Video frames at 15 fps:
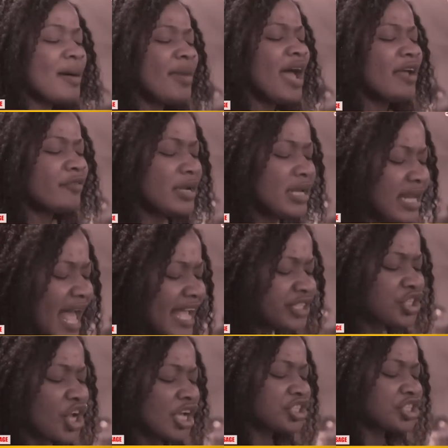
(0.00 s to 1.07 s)
over
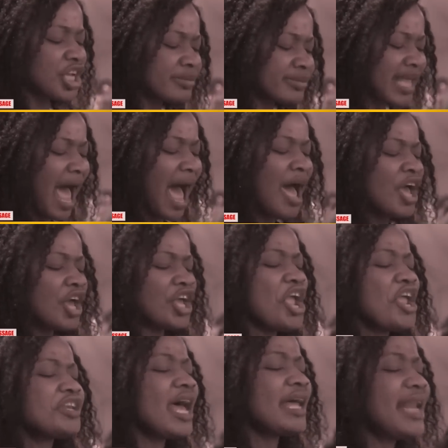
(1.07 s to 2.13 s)
my joy,
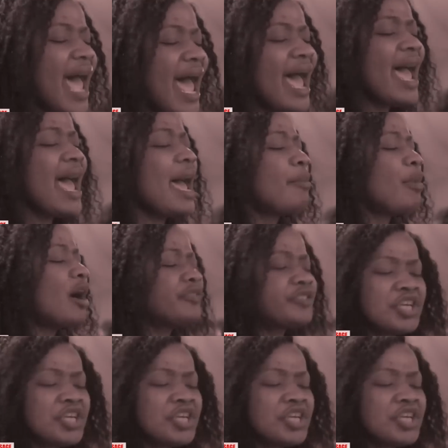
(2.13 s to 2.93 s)
over my peace,